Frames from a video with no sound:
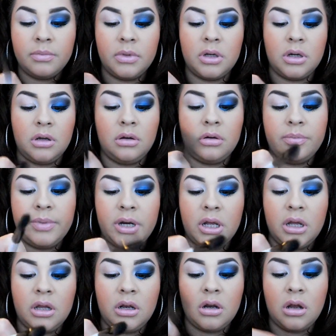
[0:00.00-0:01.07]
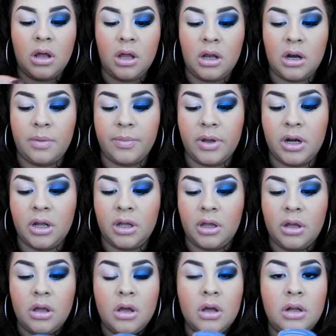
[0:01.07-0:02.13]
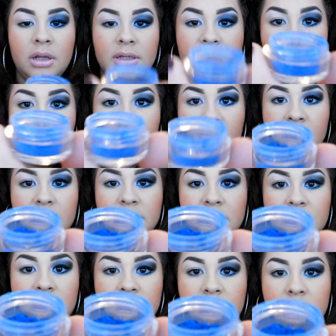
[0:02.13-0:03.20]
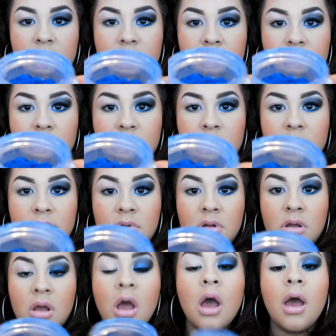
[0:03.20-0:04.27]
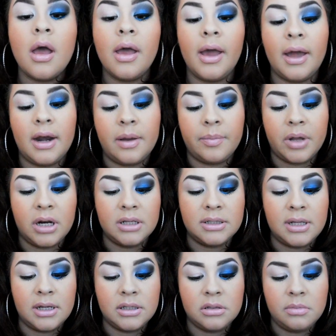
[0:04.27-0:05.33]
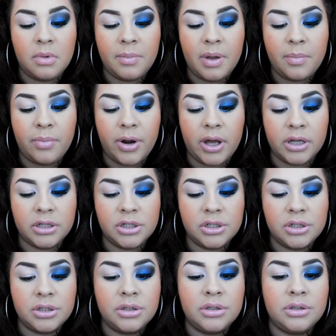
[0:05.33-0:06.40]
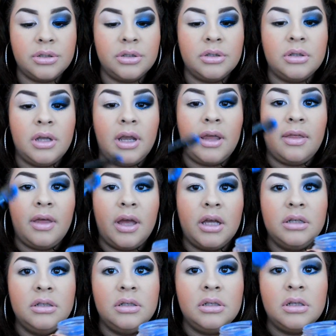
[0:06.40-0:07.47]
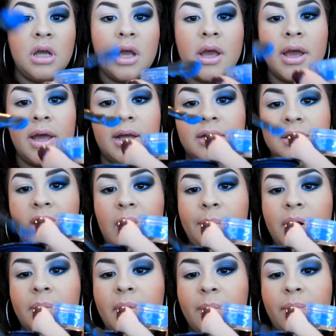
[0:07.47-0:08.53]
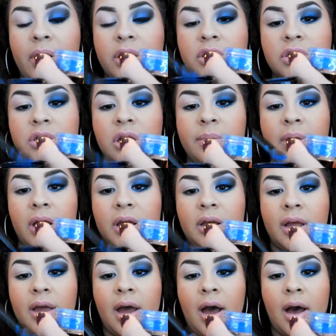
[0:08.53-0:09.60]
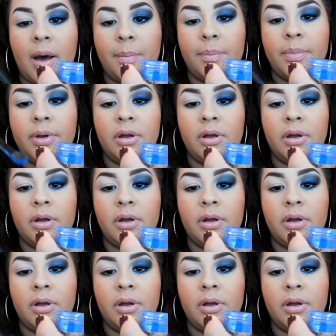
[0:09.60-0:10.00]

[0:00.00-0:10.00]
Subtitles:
going to open it, and I'm going to, looks like this. And I'm going to take some on my brush like this and tap it on my brush, on my cap,